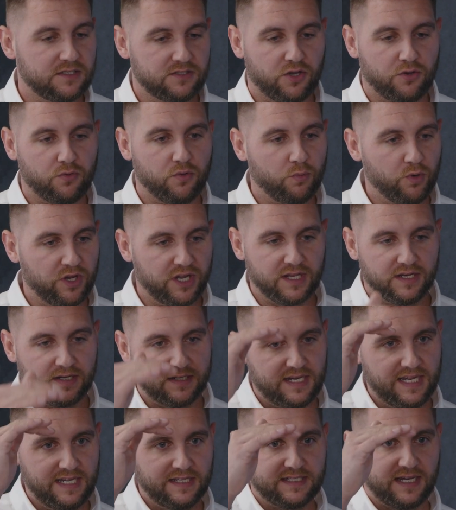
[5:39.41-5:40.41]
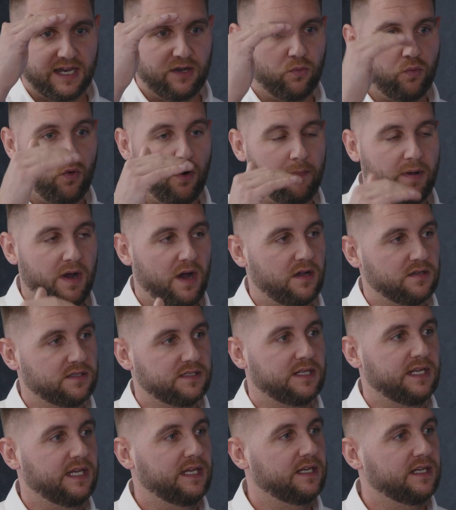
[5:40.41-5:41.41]
So we can detail what parts are
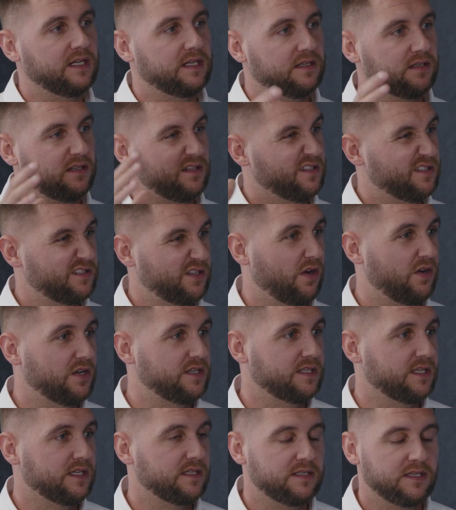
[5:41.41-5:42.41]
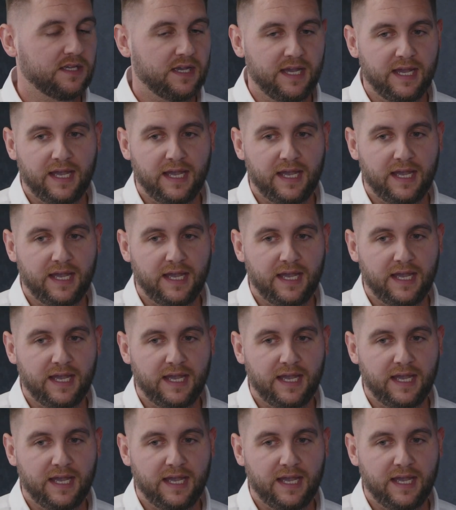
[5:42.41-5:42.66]
needed, the sizes,